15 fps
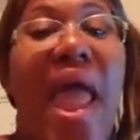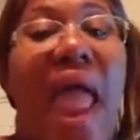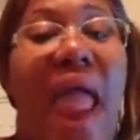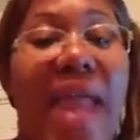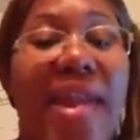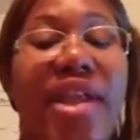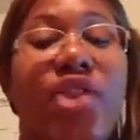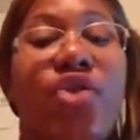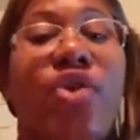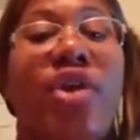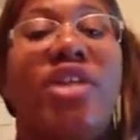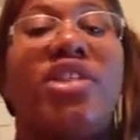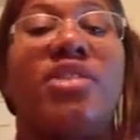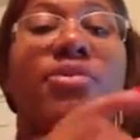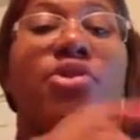83,
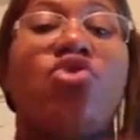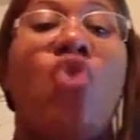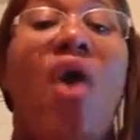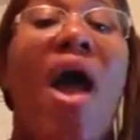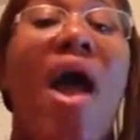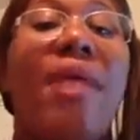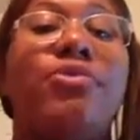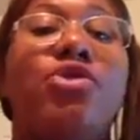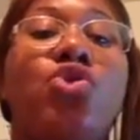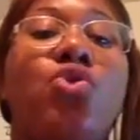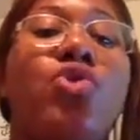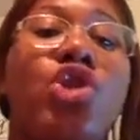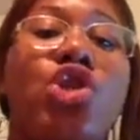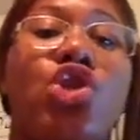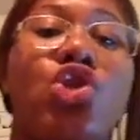and subscribe to
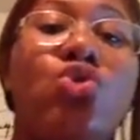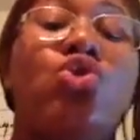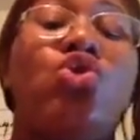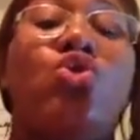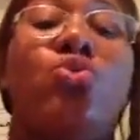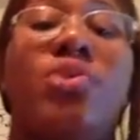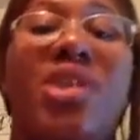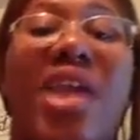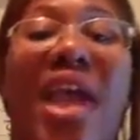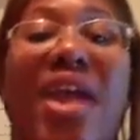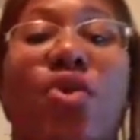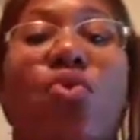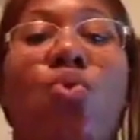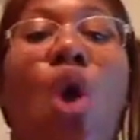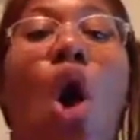this YouTube
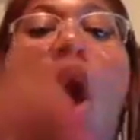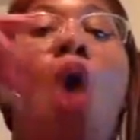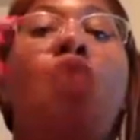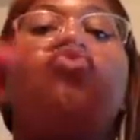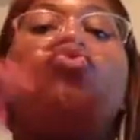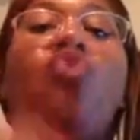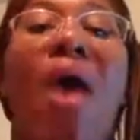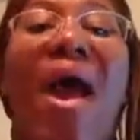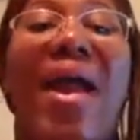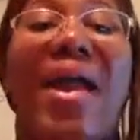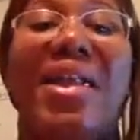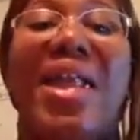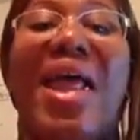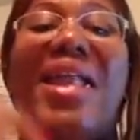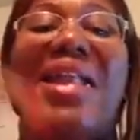channel
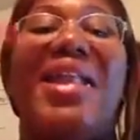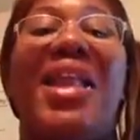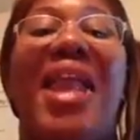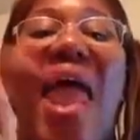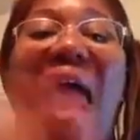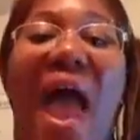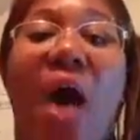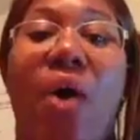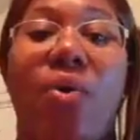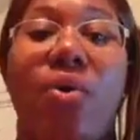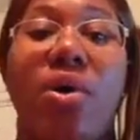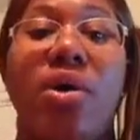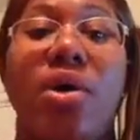right now.